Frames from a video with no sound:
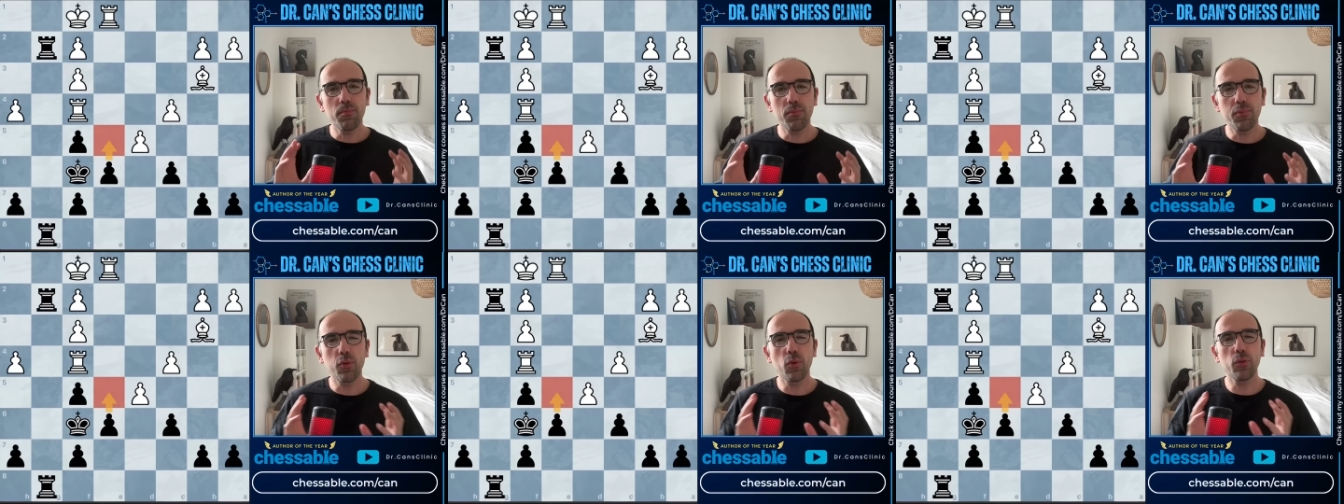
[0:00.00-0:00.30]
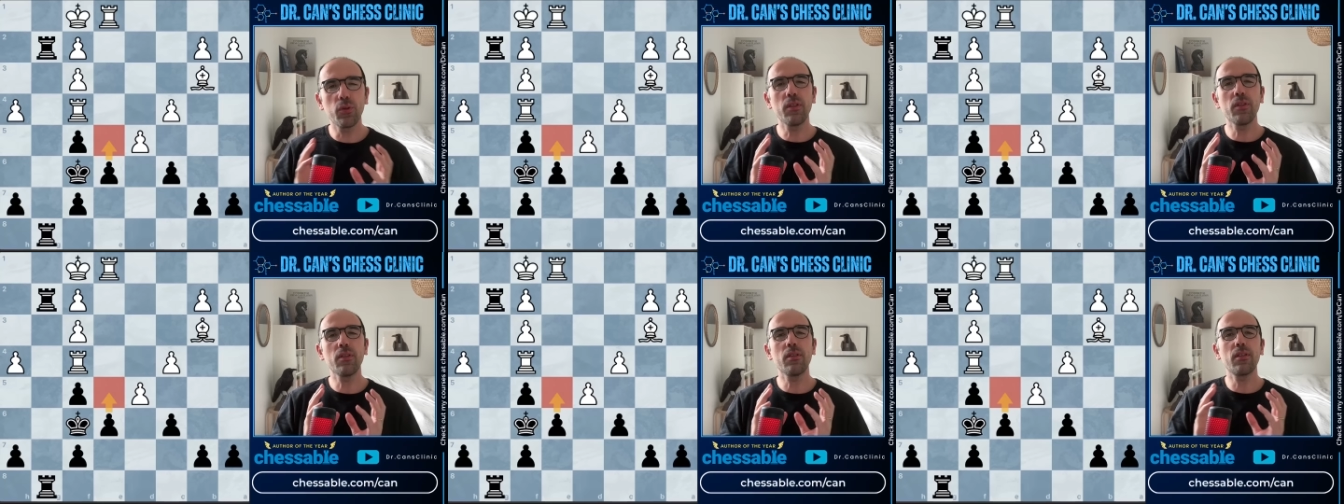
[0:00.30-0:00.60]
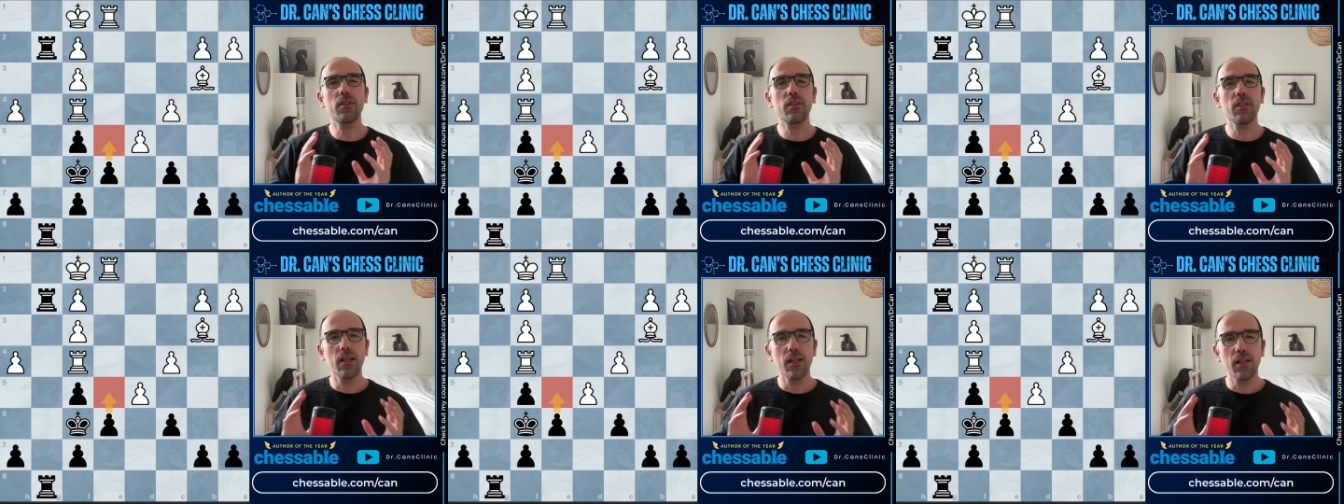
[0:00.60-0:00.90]

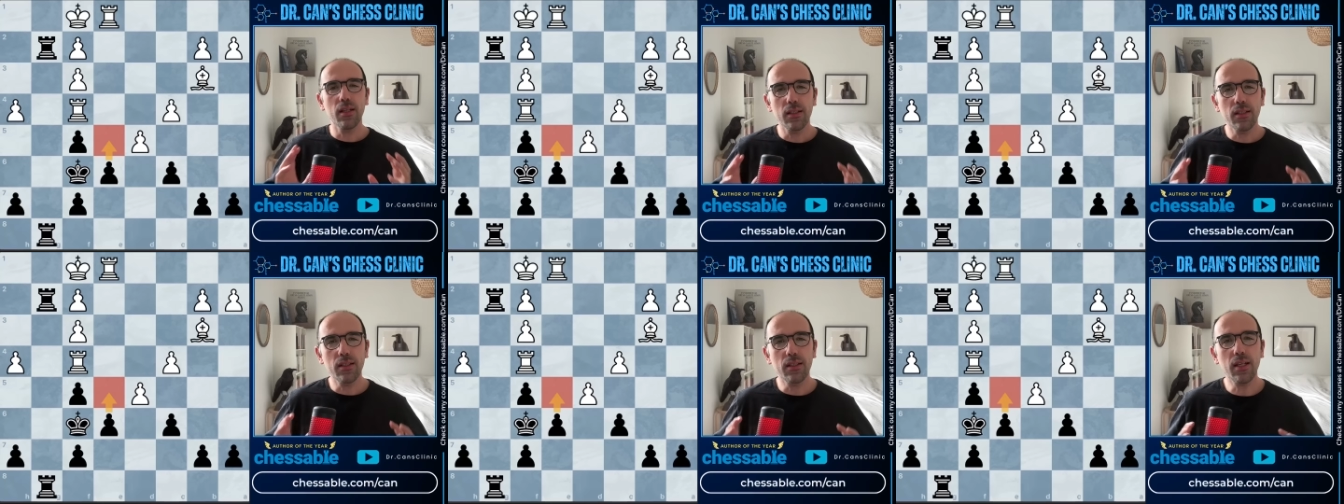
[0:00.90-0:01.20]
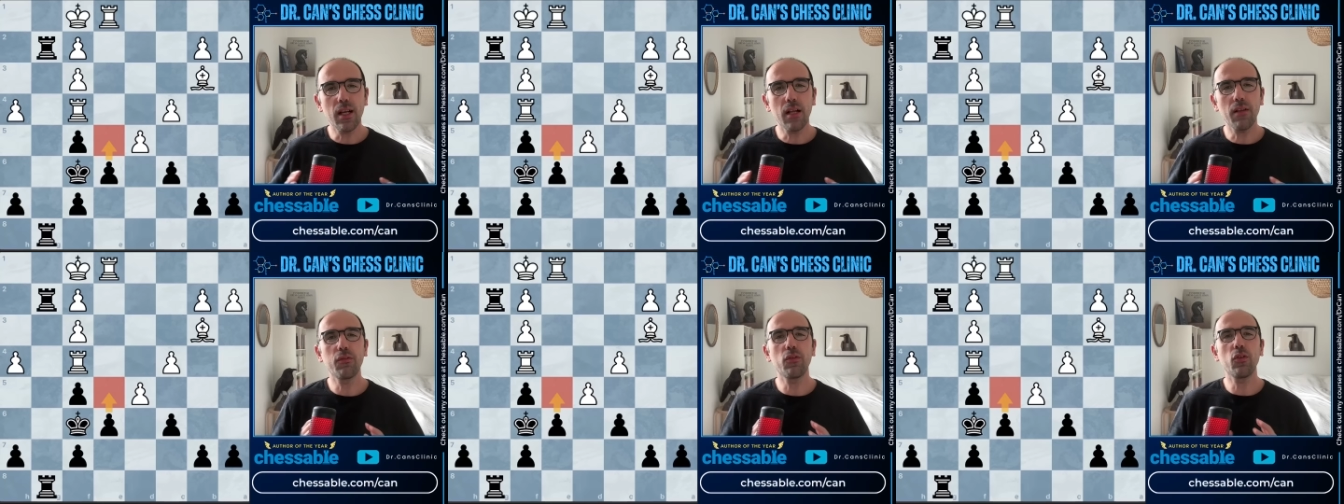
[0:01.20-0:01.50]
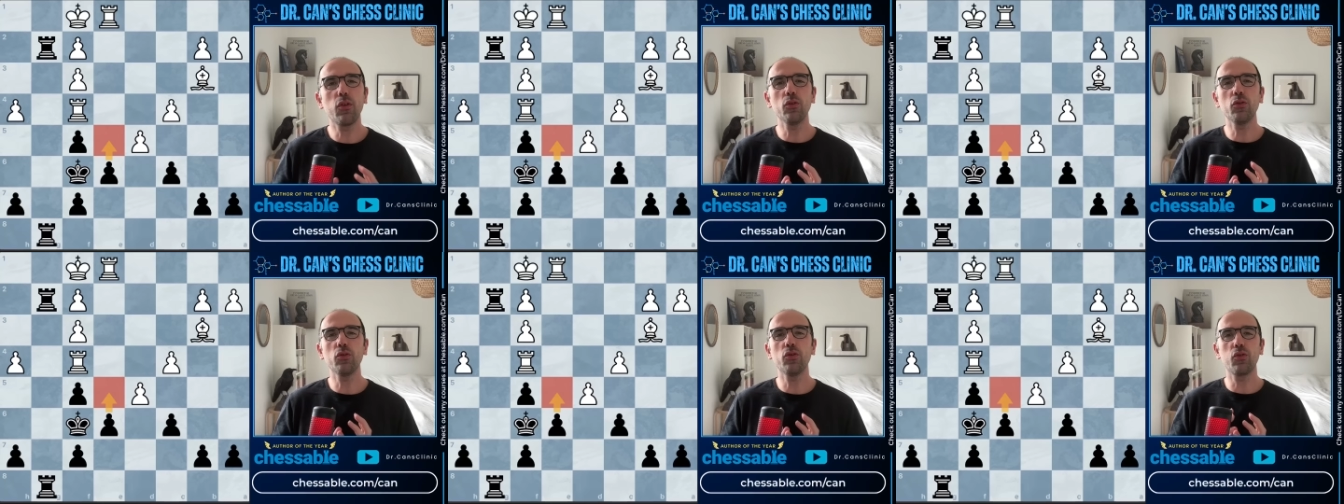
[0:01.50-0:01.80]
prudence,
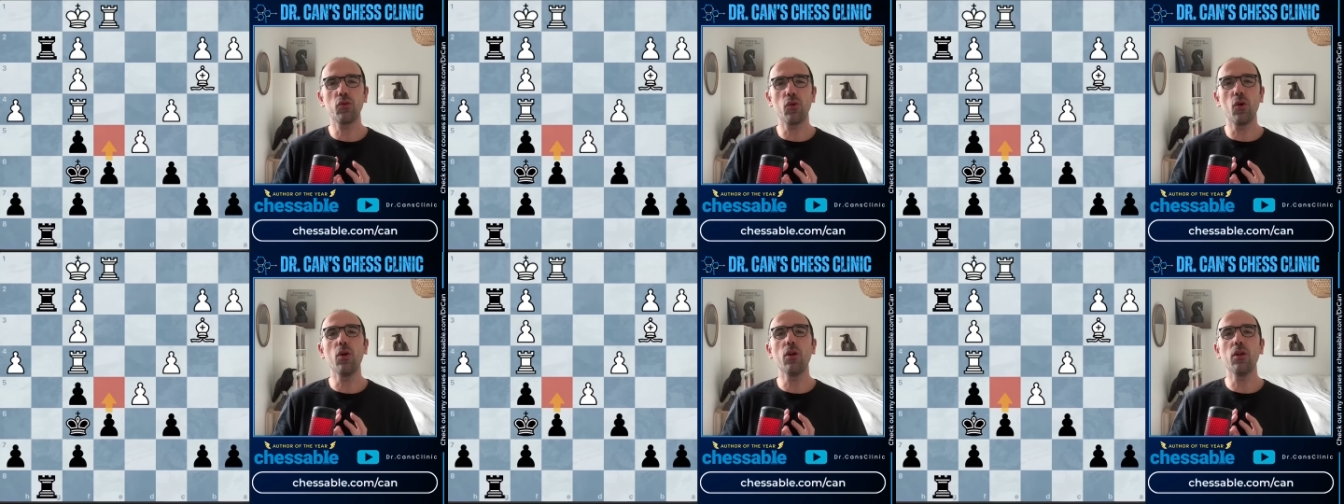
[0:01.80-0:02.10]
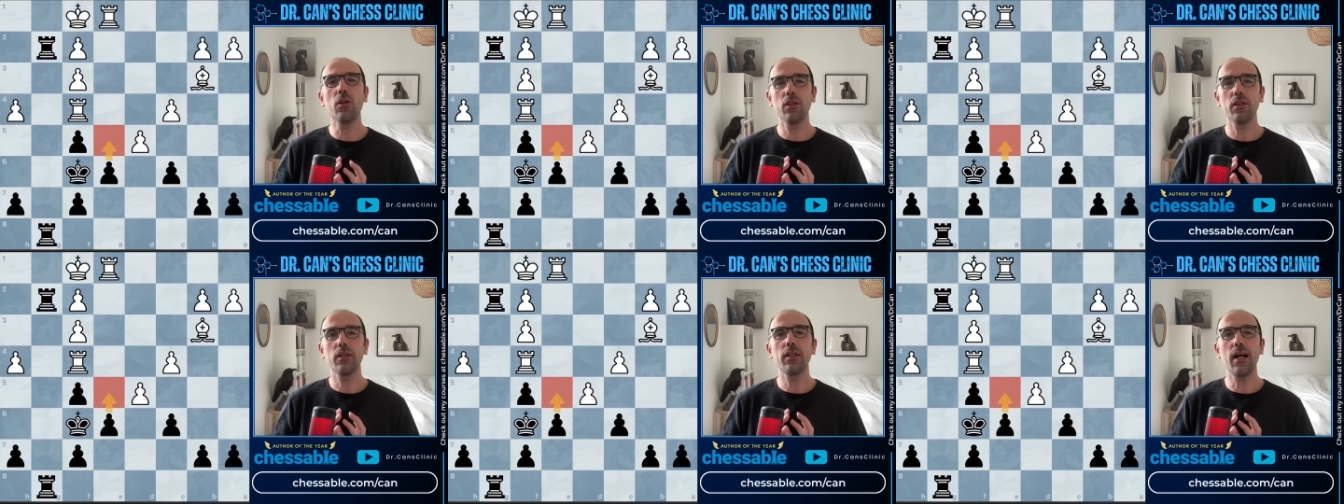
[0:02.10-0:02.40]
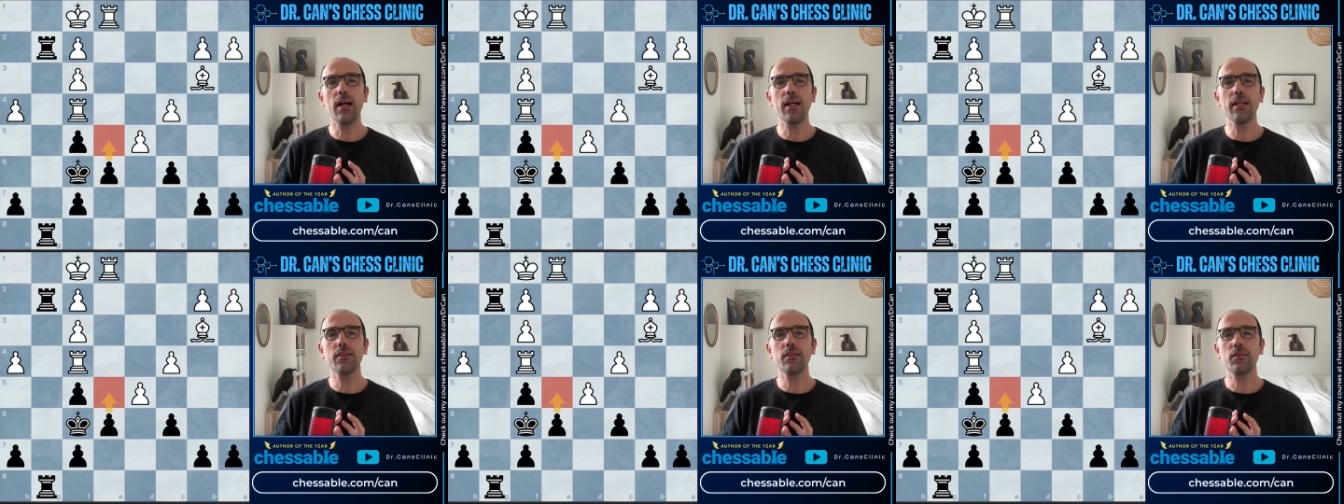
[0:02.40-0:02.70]
self-control,
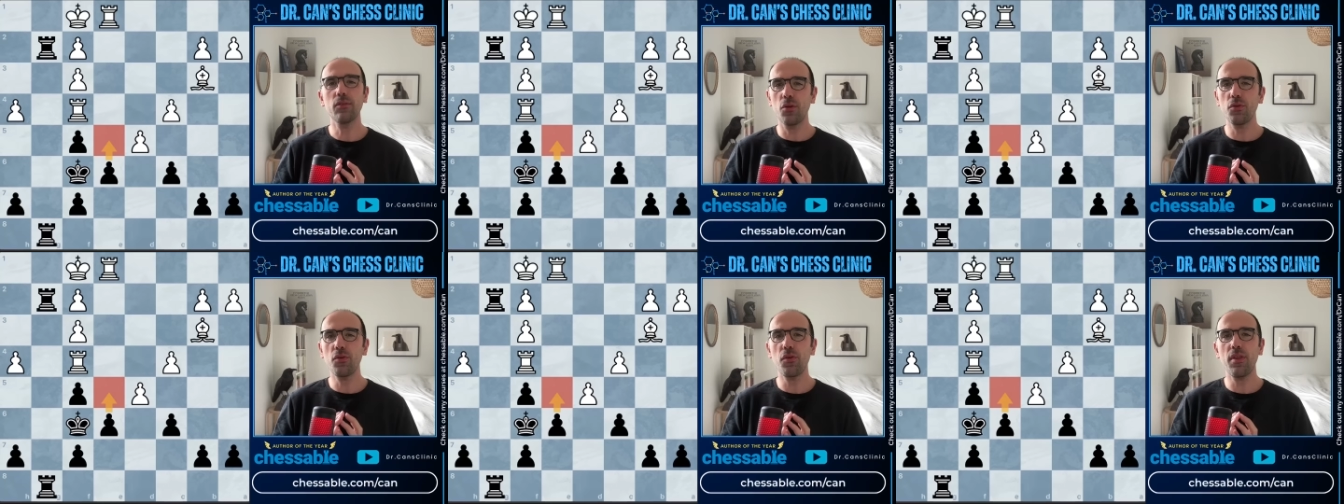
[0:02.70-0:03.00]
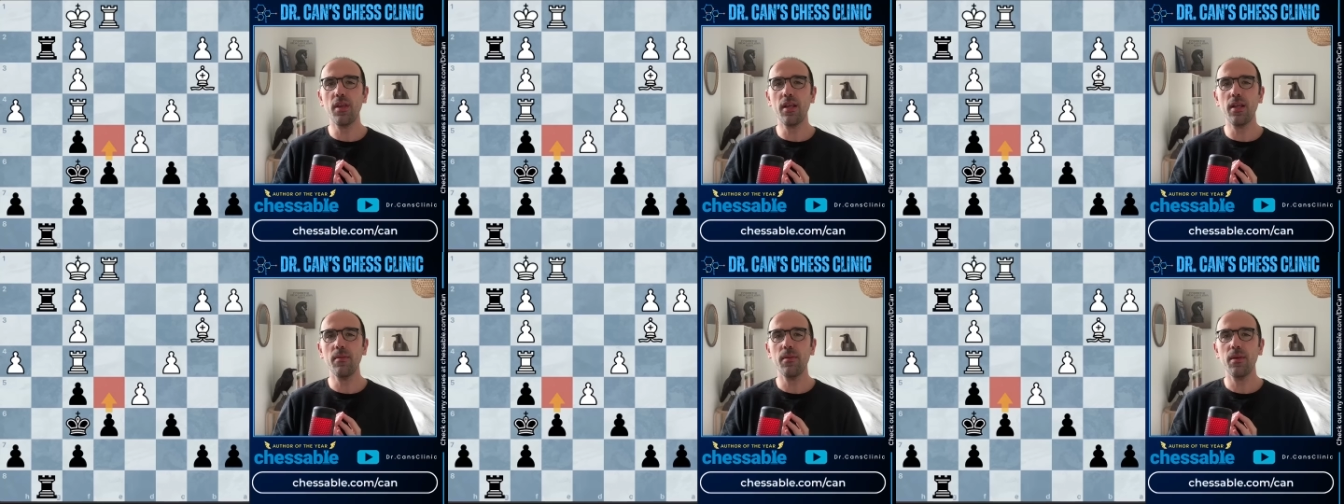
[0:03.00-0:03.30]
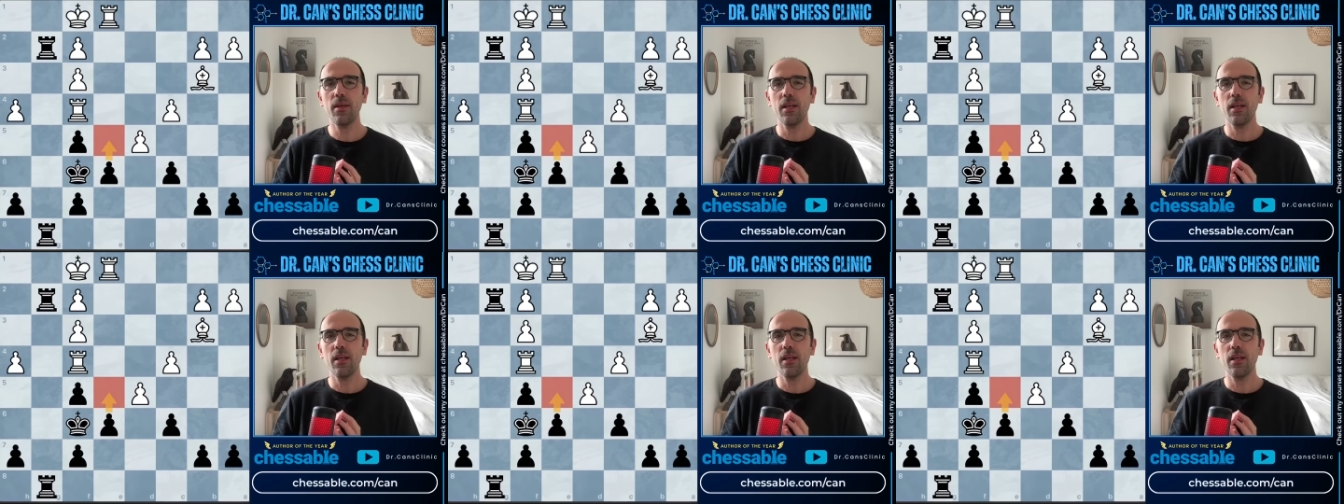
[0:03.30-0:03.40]
guys, don't you think?